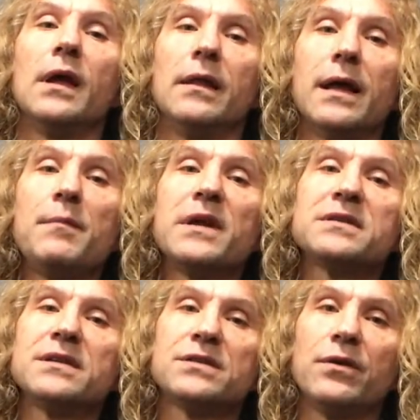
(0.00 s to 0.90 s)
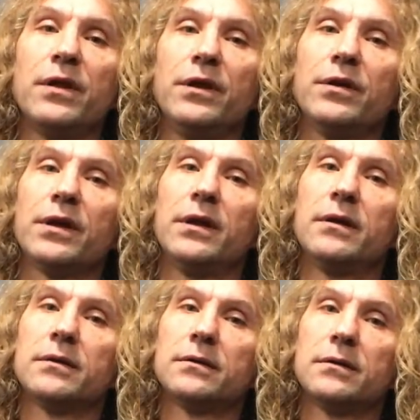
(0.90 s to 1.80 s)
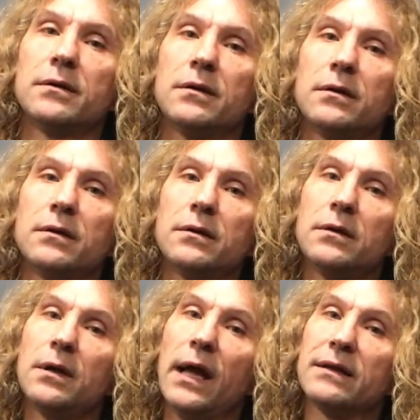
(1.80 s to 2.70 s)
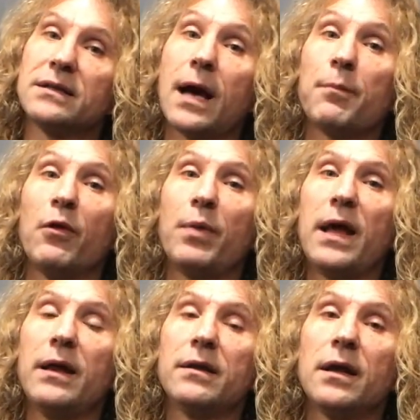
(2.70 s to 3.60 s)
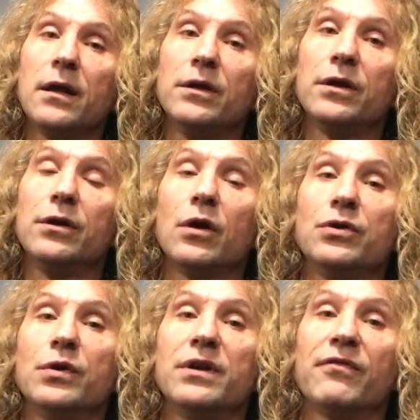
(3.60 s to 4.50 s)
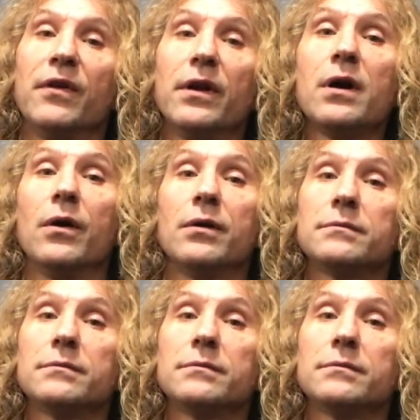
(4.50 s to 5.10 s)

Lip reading: that makes it so that you can, at the top of the bend, you can go to a different note.